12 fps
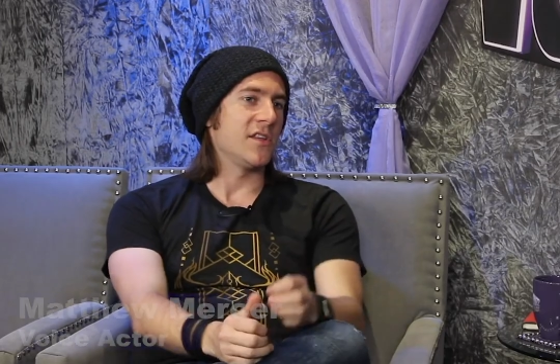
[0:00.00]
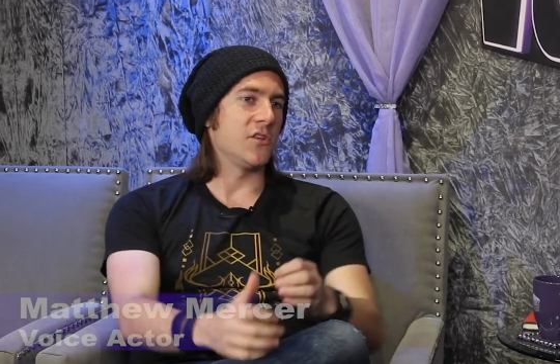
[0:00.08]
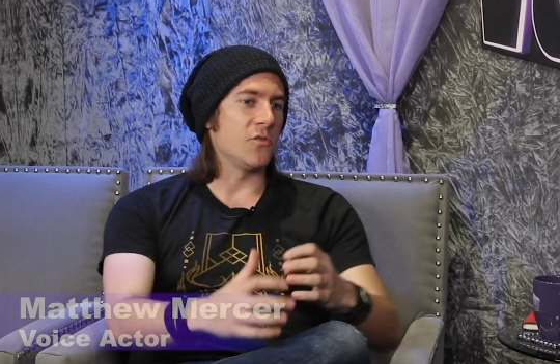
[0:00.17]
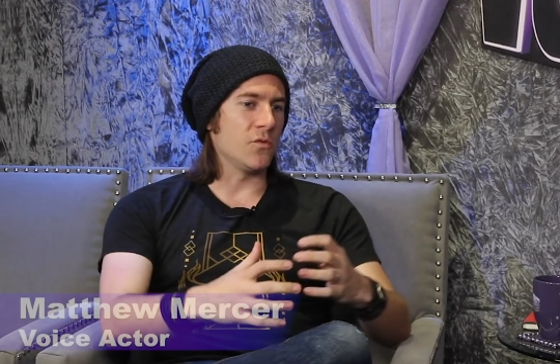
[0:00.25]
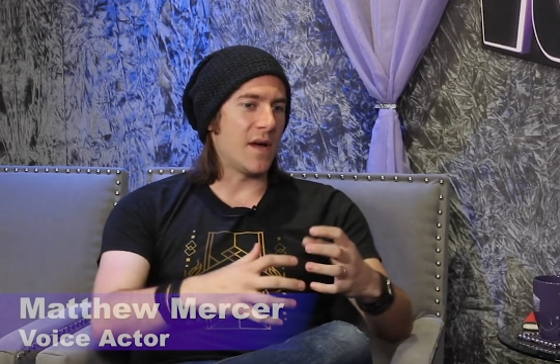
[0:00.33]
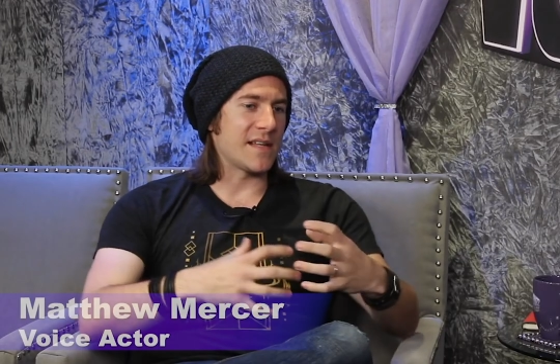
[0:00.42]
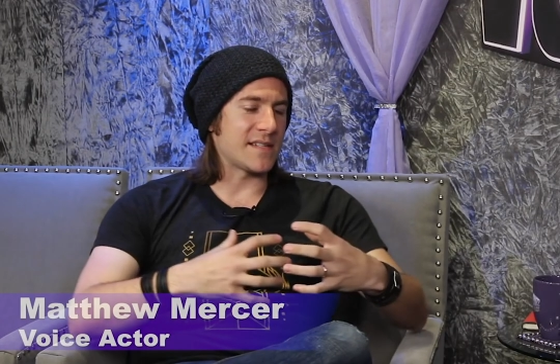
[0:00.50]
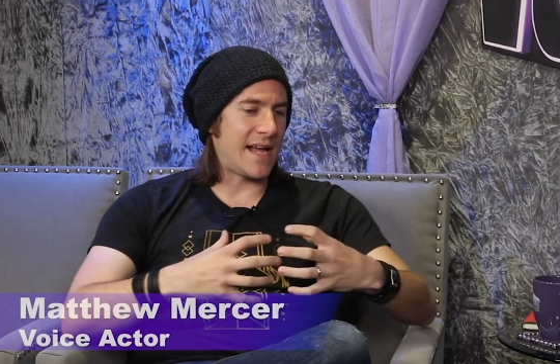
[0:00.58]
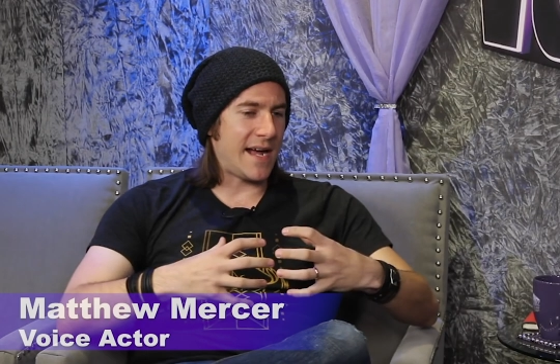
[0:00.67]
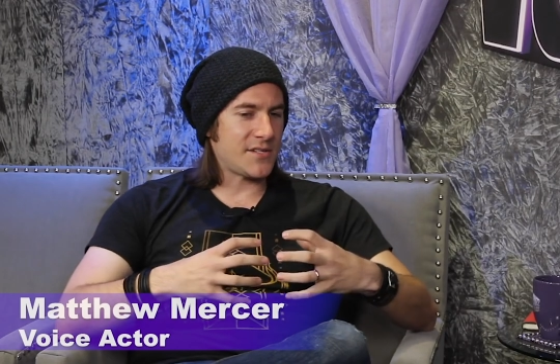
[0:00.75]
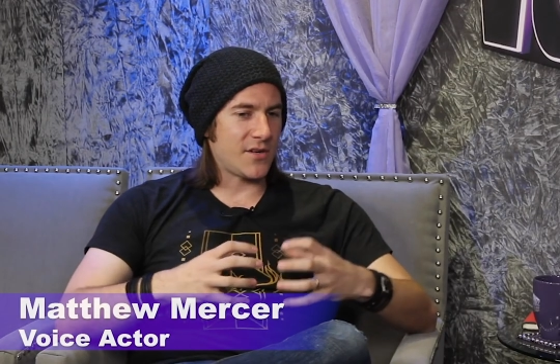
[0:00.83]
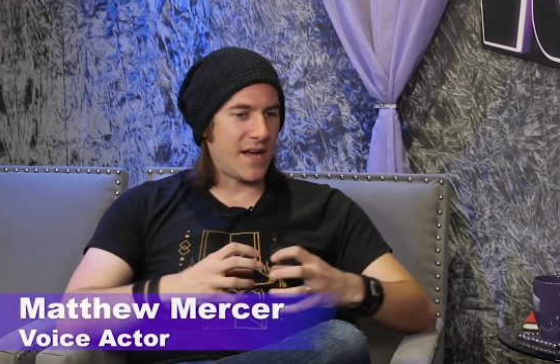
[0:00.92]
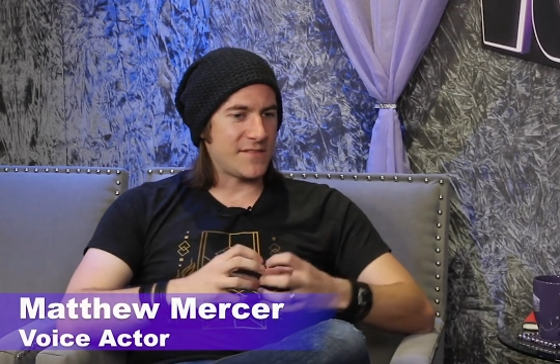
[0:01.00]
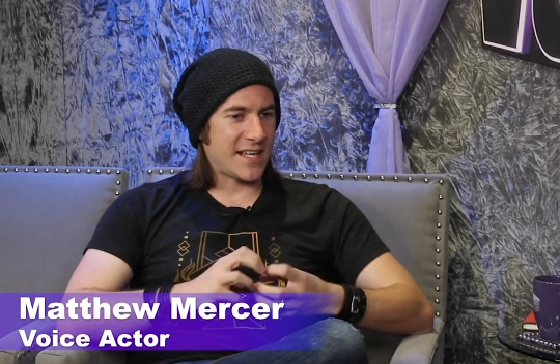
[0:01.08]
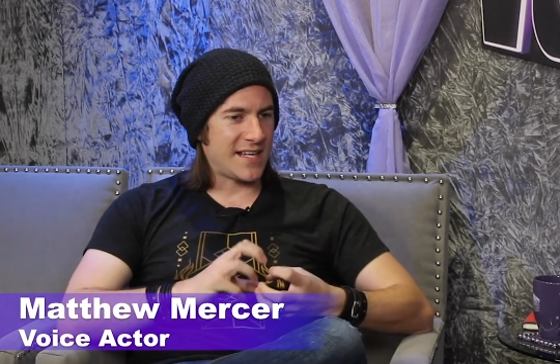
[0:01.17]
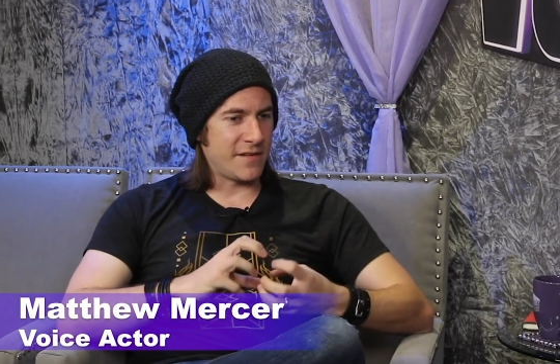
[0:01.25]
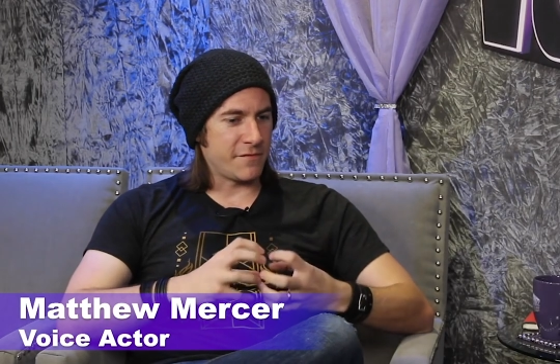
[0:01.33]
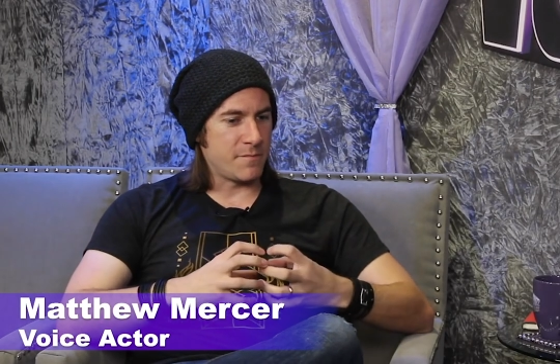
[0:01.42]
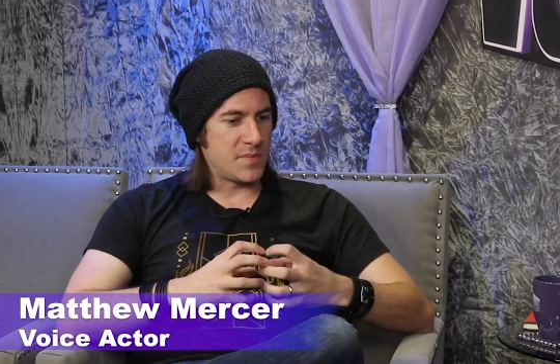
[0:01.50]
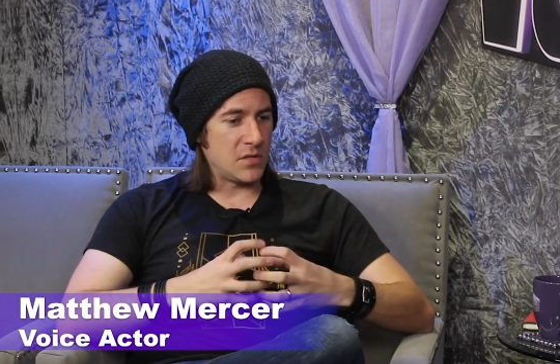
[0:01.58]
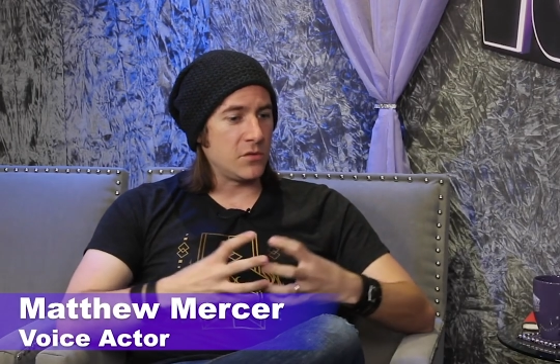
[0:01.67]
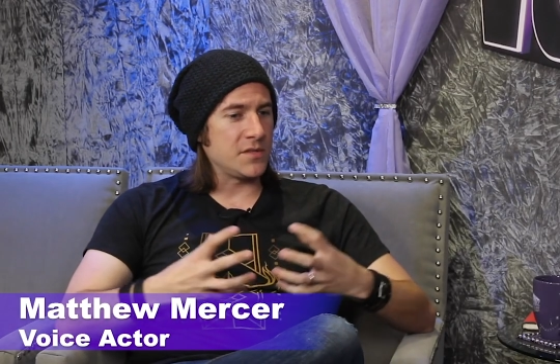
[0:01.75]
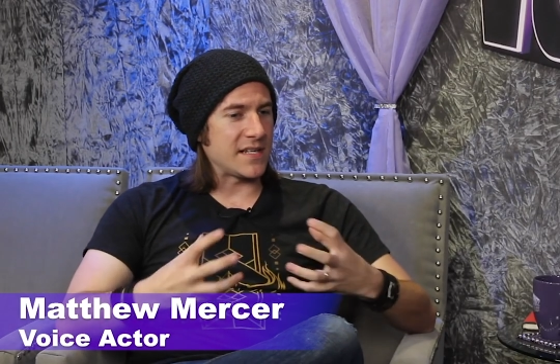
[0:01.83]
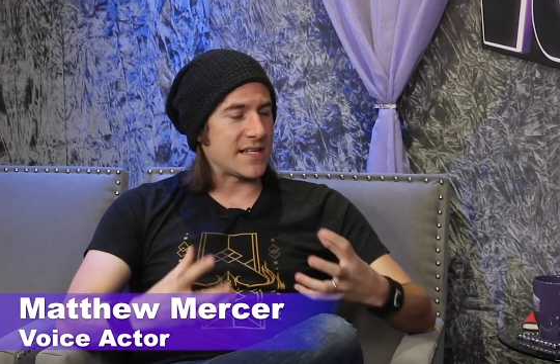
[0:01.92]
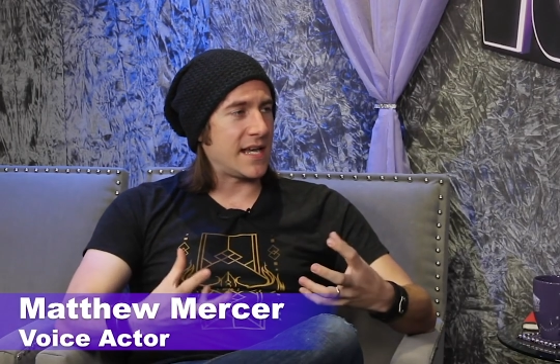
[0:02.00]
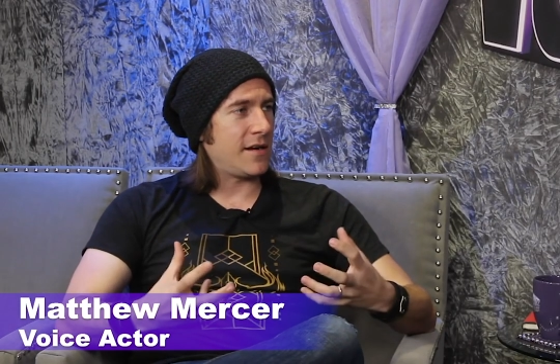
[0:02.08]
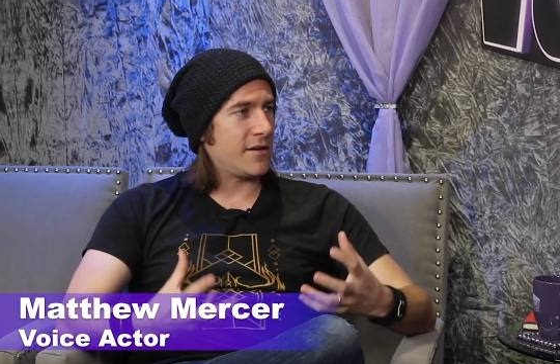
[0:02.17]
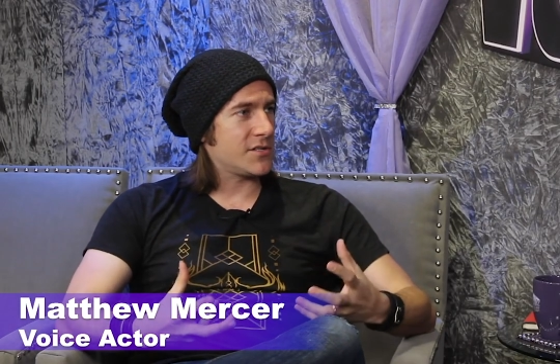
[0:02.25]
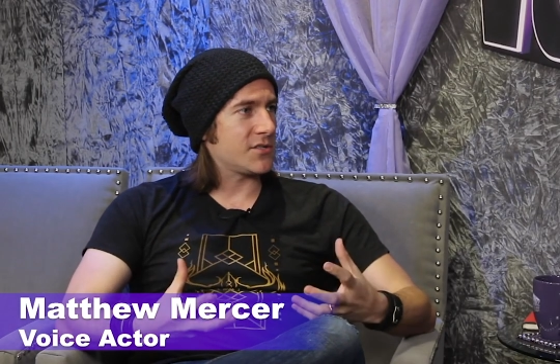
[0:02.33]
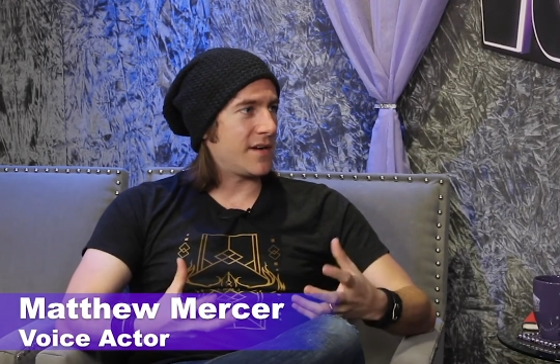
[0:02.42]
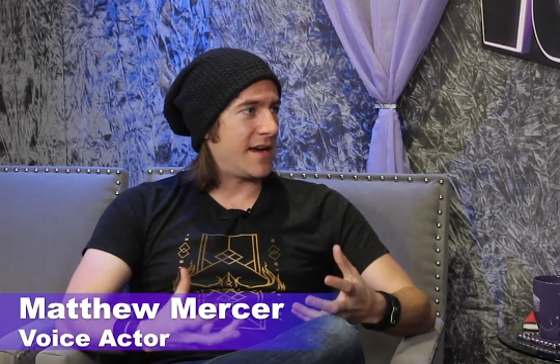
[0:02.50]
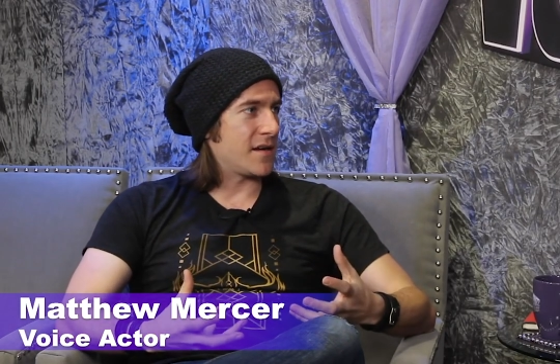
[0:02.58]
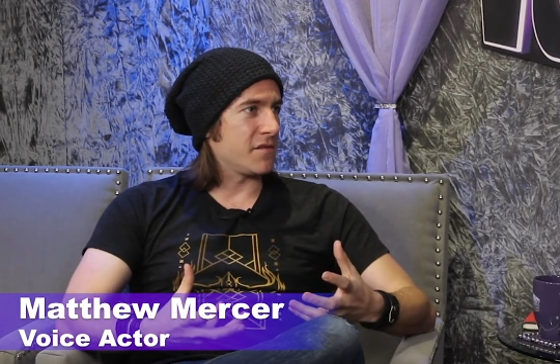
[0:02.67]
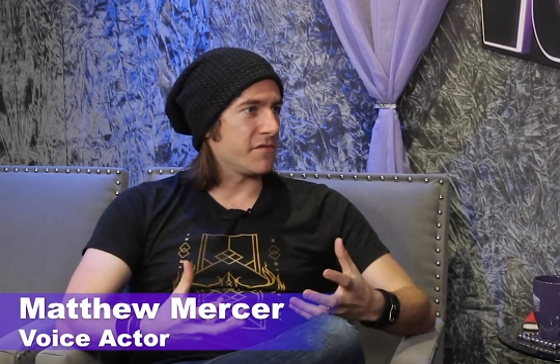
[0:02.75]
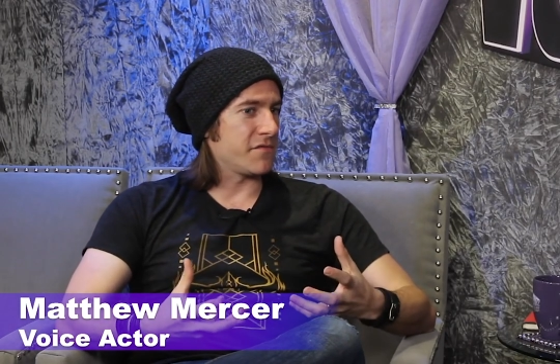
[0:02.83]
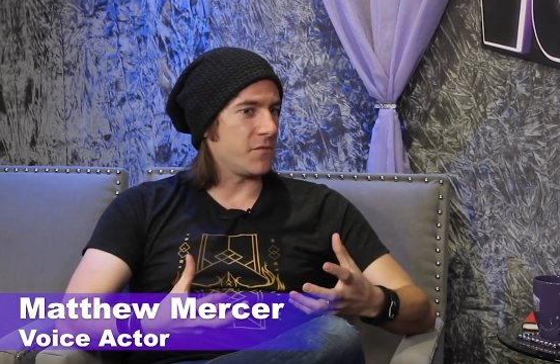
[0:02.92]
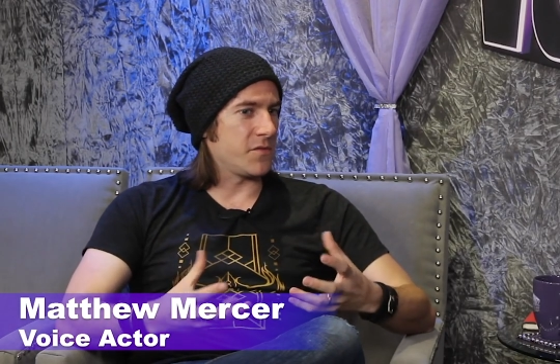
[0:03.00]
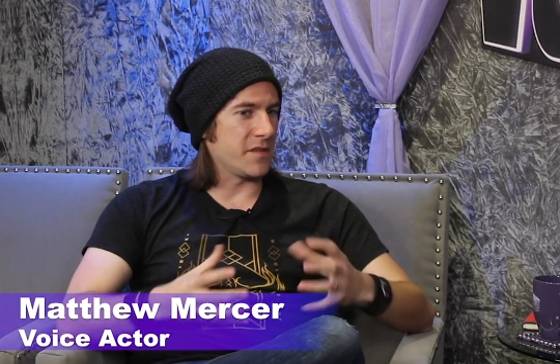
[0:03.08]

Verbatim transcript: you as an actor have to kind of build a character out of